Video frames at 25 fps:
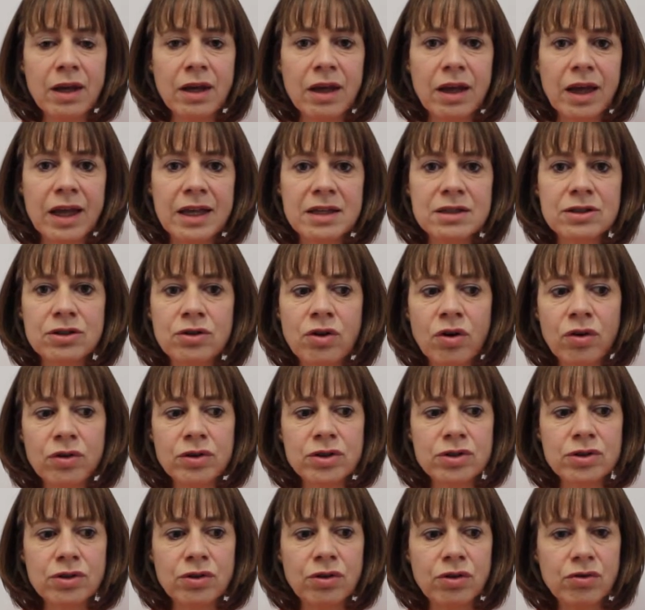it's not
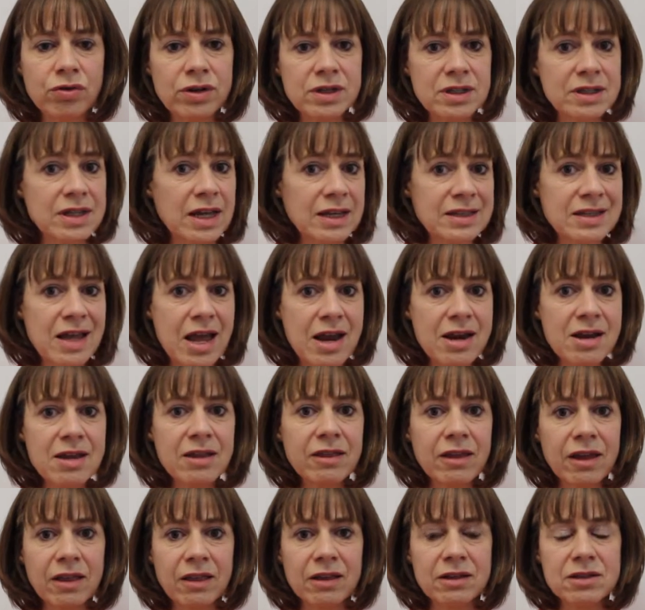to criticise
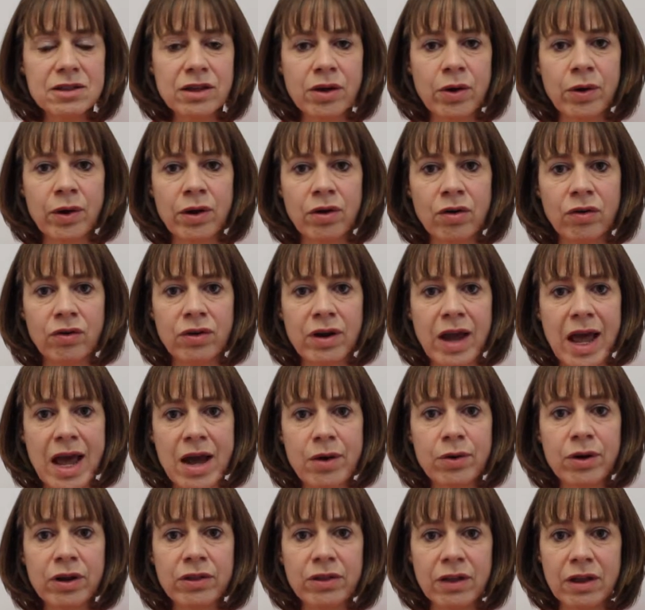anything that's going on now,
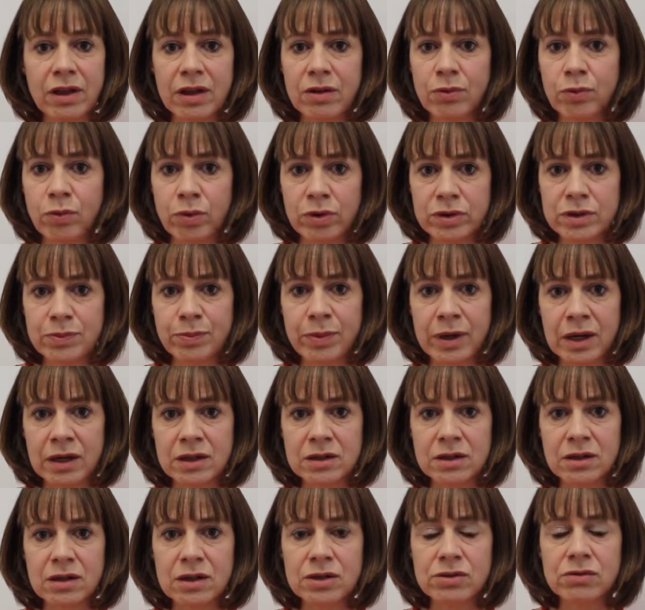and I think what's being
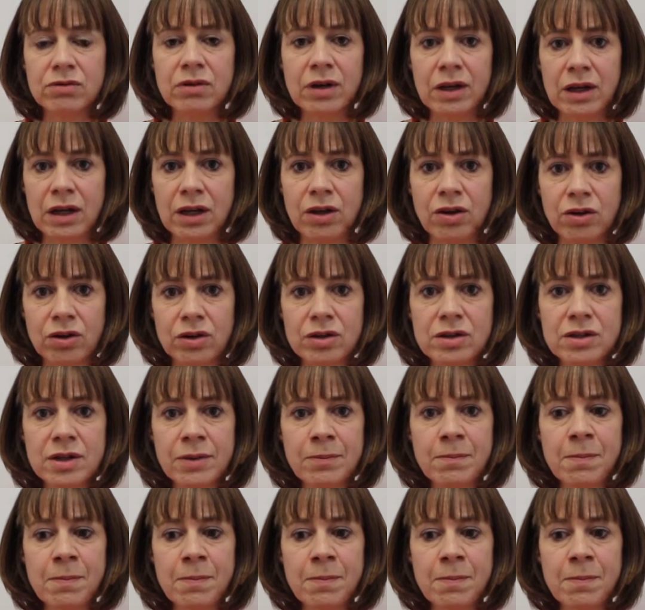done is really good.